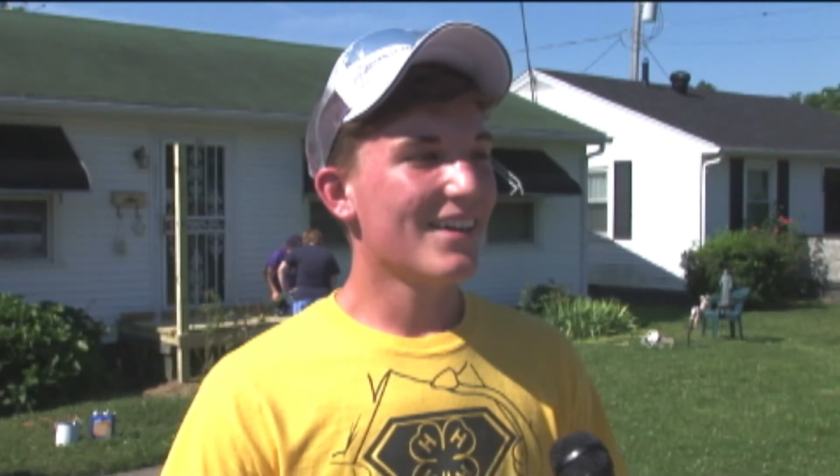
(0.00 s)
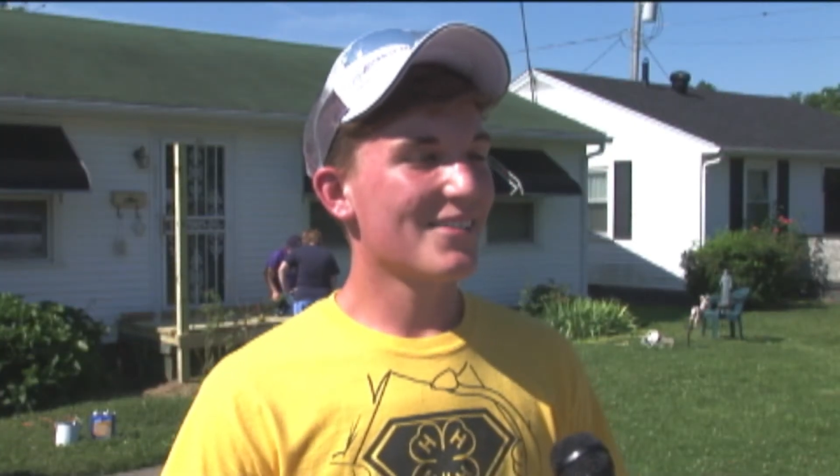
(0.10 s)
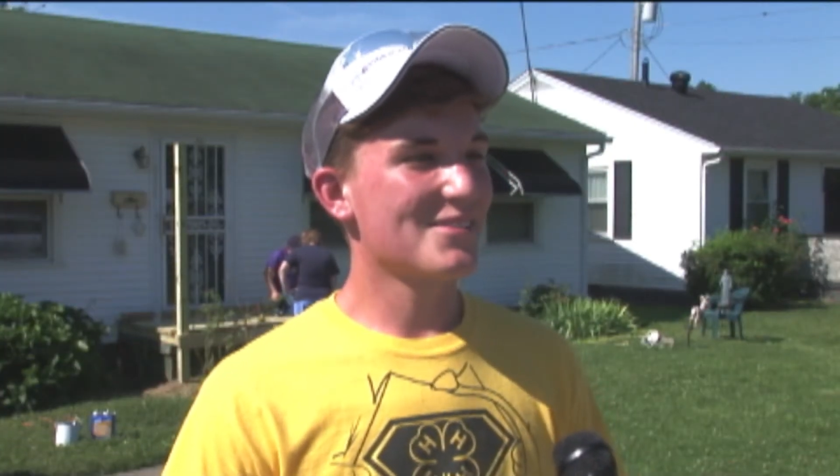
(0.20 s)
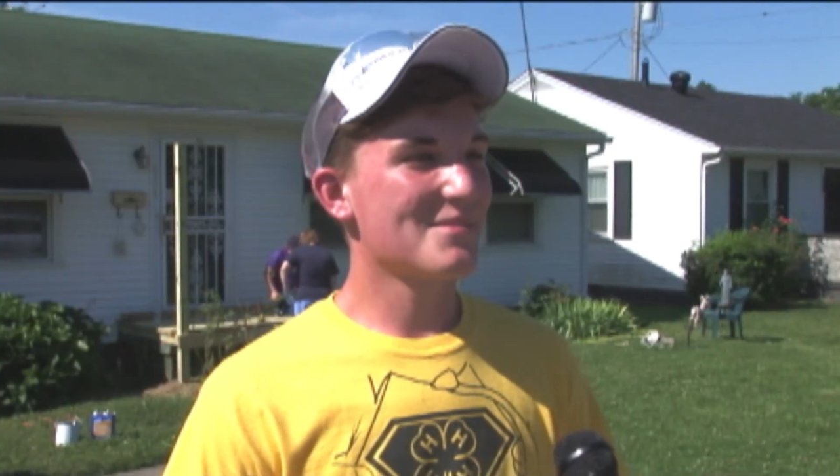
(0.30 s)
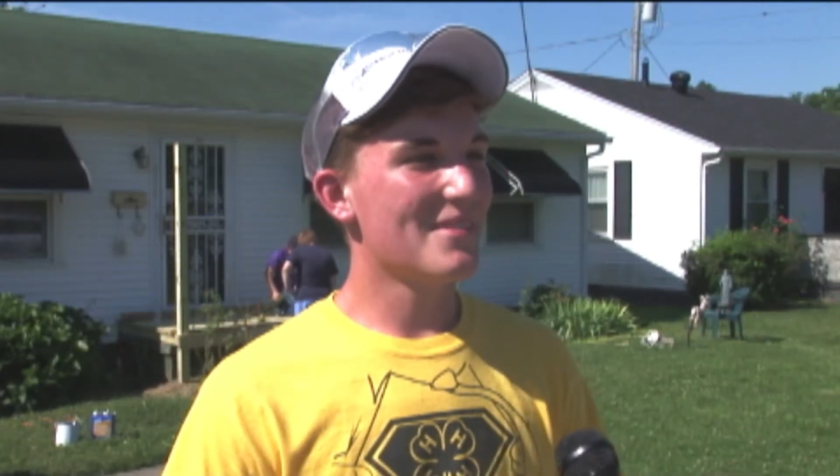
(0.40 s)

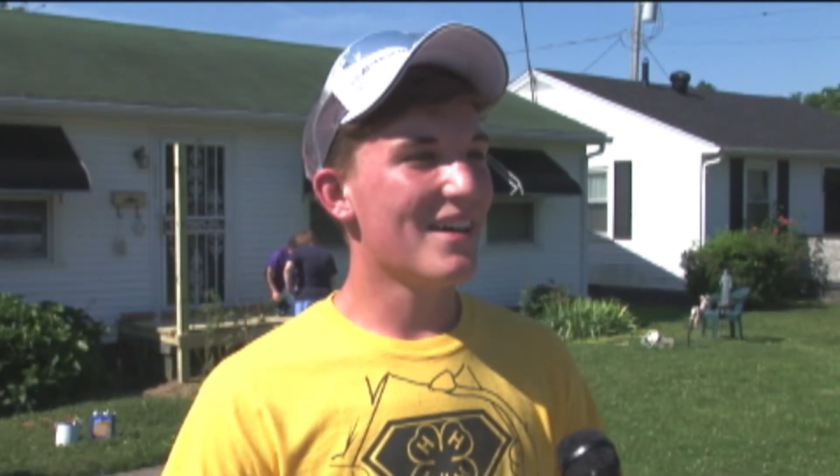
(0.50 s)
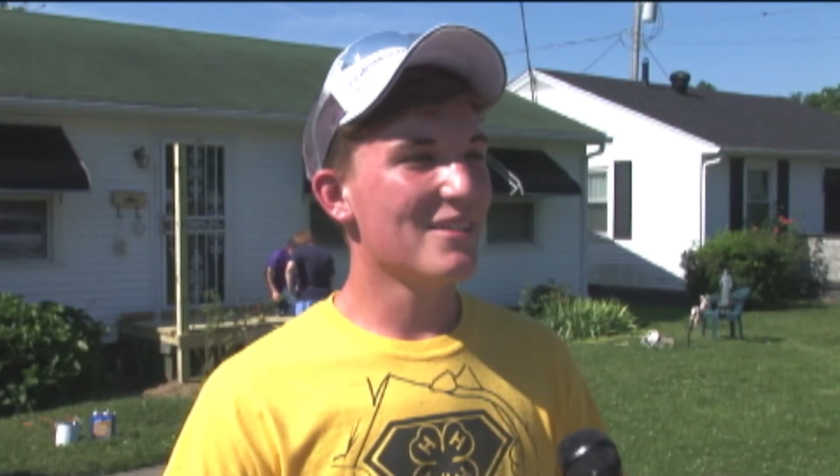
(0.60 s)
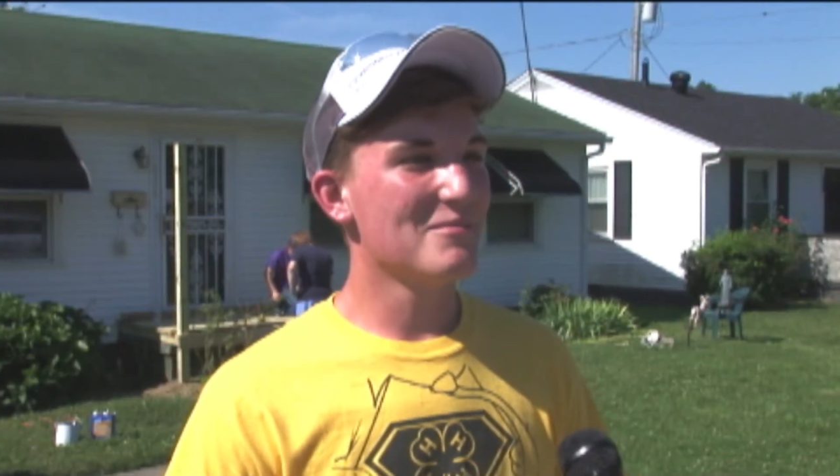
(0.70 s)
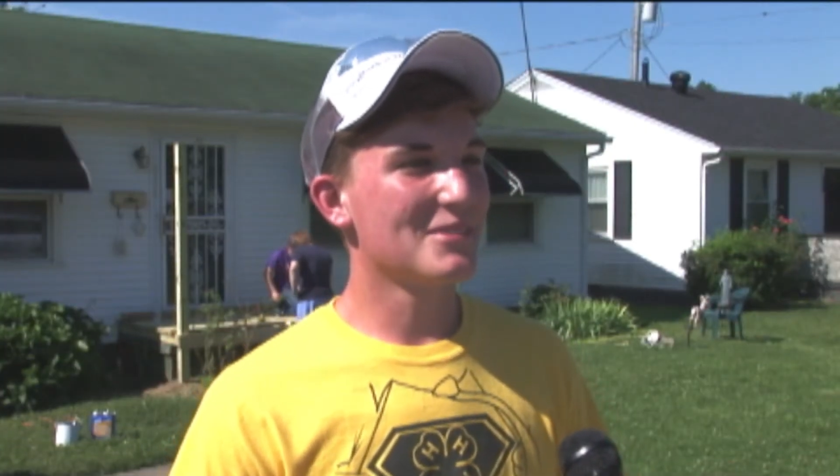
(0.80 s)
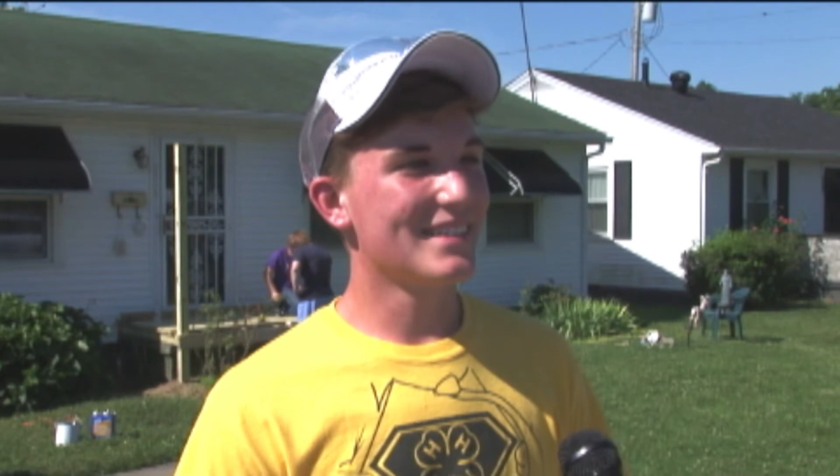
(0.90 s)
her
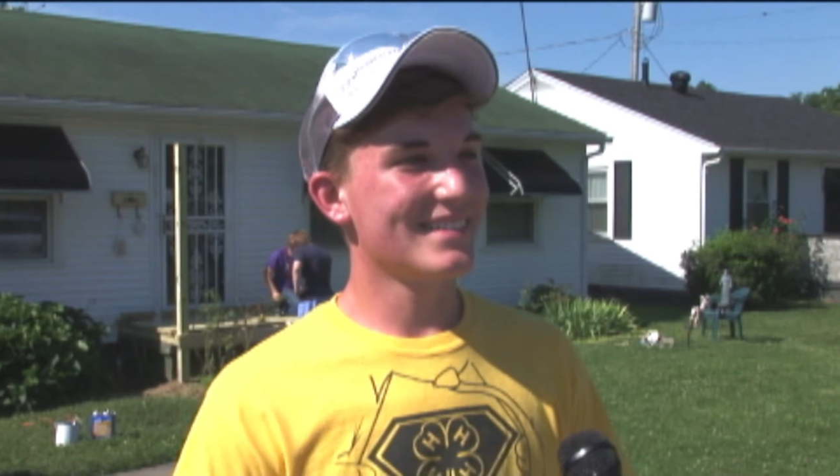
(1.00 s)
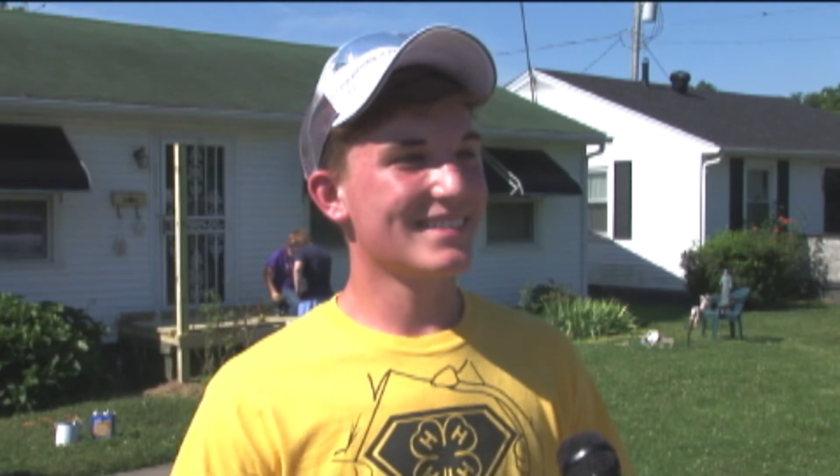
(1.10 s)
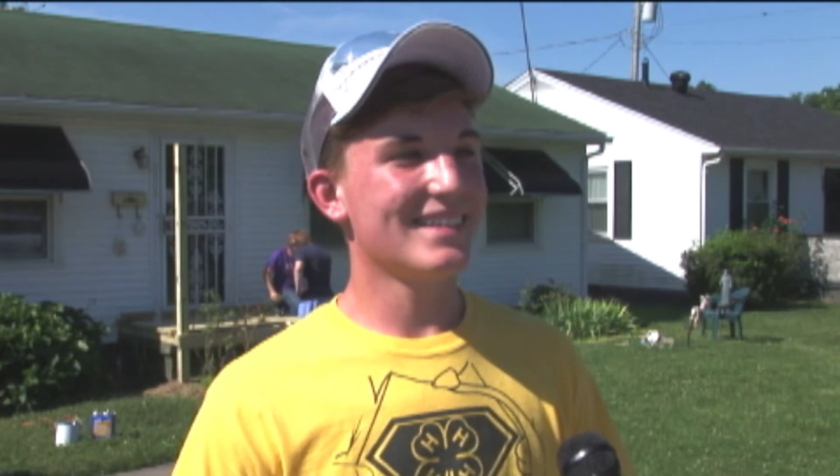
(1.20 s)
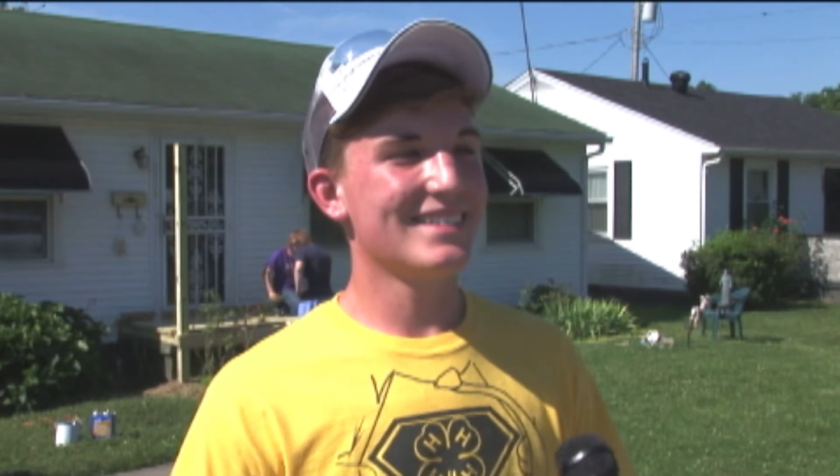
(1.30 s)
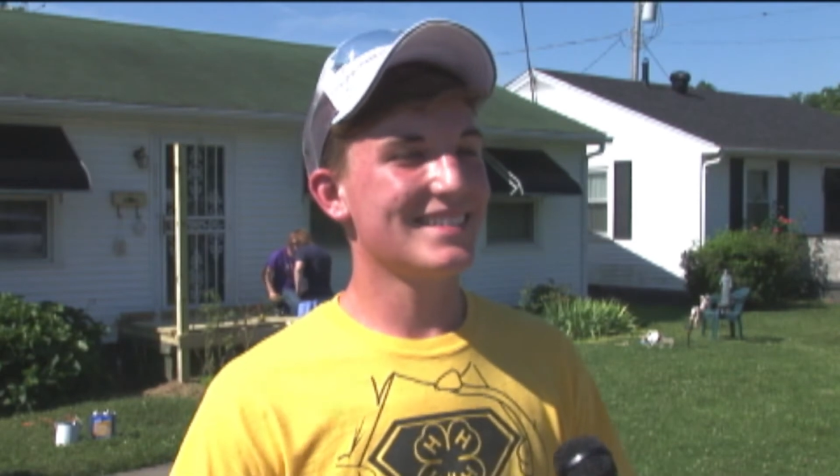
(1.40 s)
smile
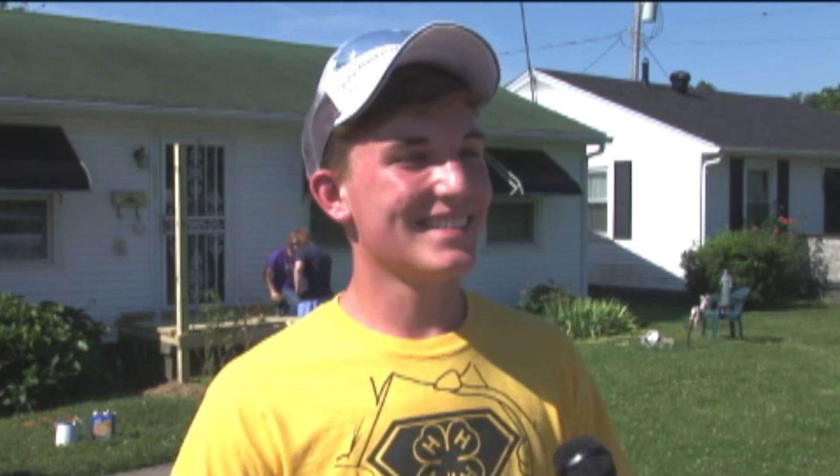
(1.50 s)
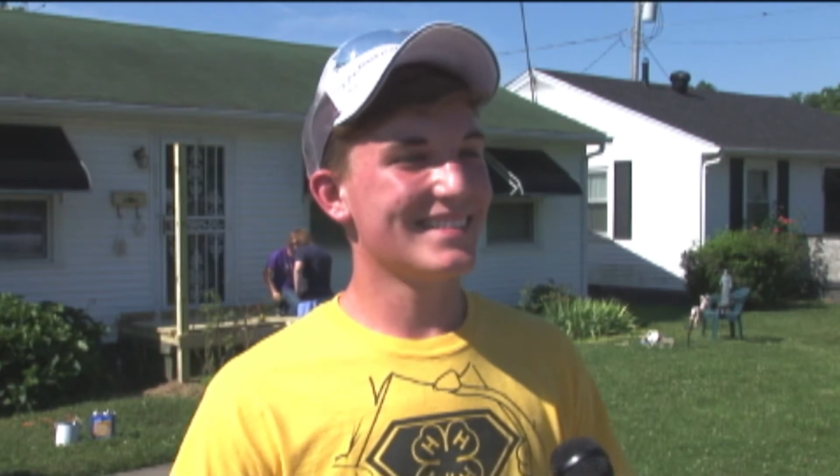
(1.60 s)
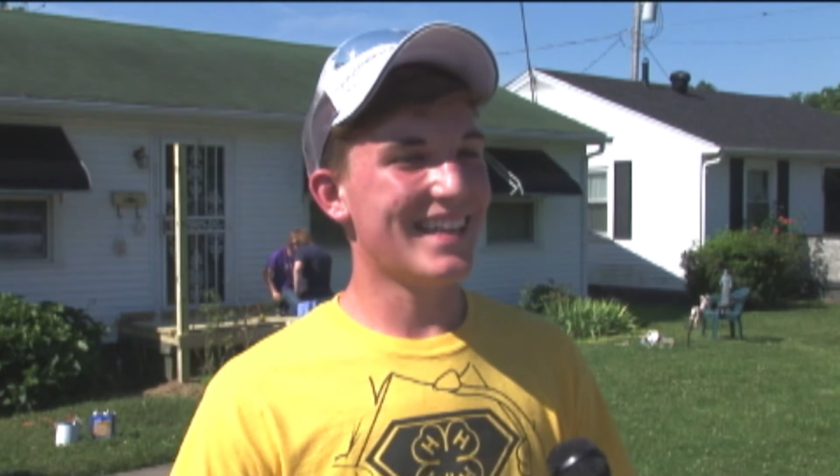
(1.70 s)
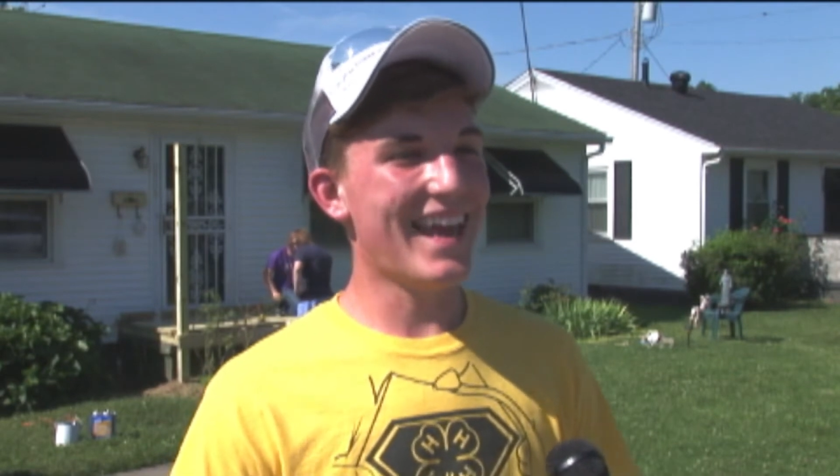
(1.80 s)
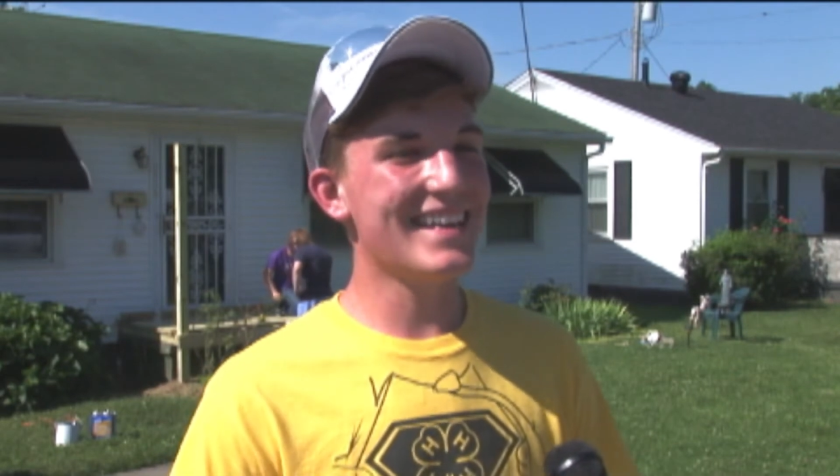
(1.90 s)
brings, it's just,